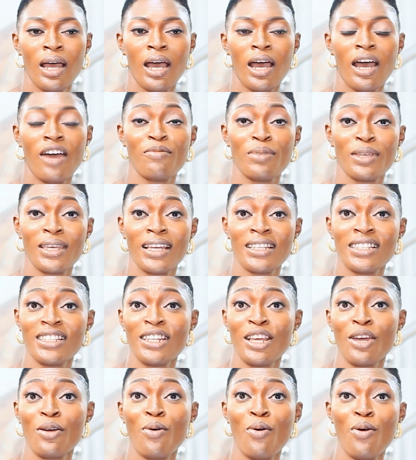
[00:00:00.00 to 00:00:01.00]
I've been
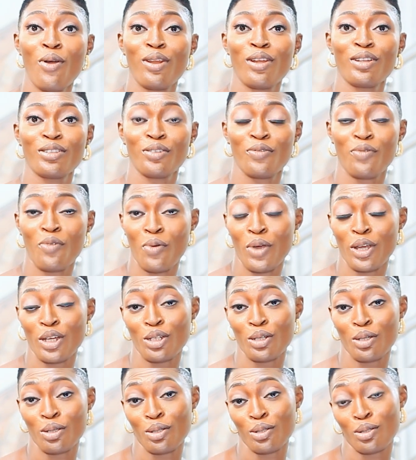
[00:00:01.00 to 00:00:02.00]
getting a whole lot of
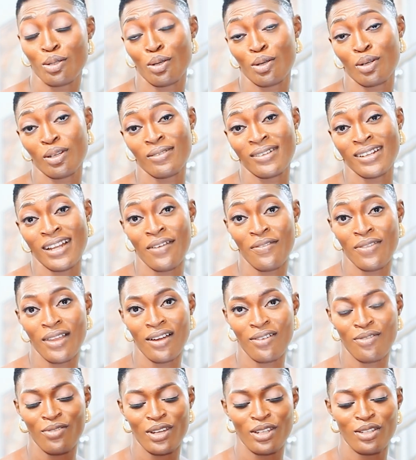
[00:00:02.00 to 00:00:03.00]
questions on
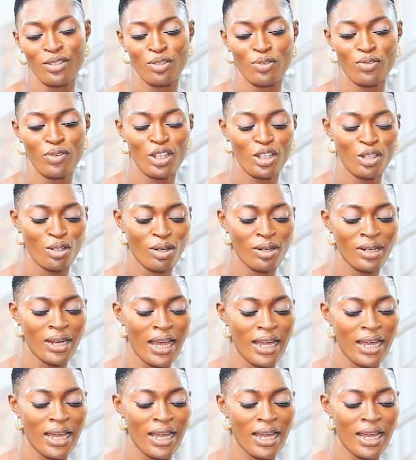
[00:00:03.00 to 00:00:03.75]
NAFDAC registration,